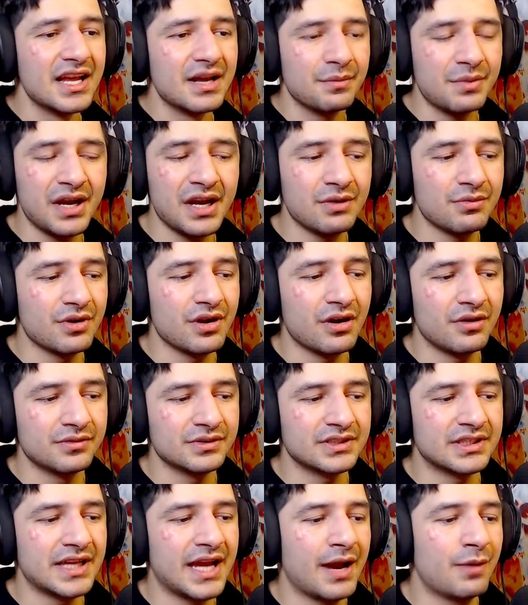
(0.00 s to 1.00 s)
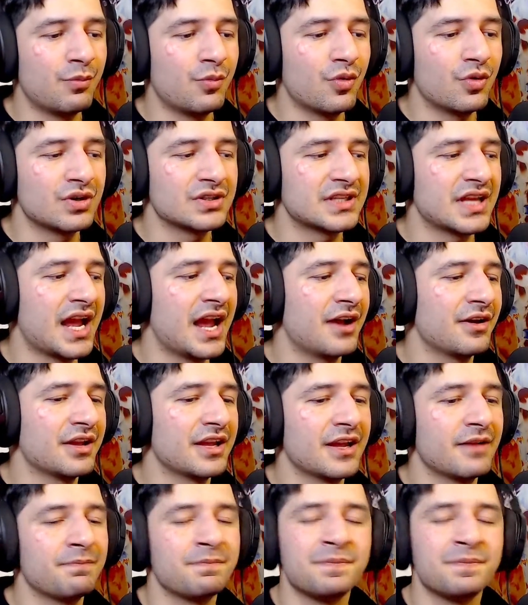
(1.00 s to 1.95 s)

But anyway, obviously our boys are out here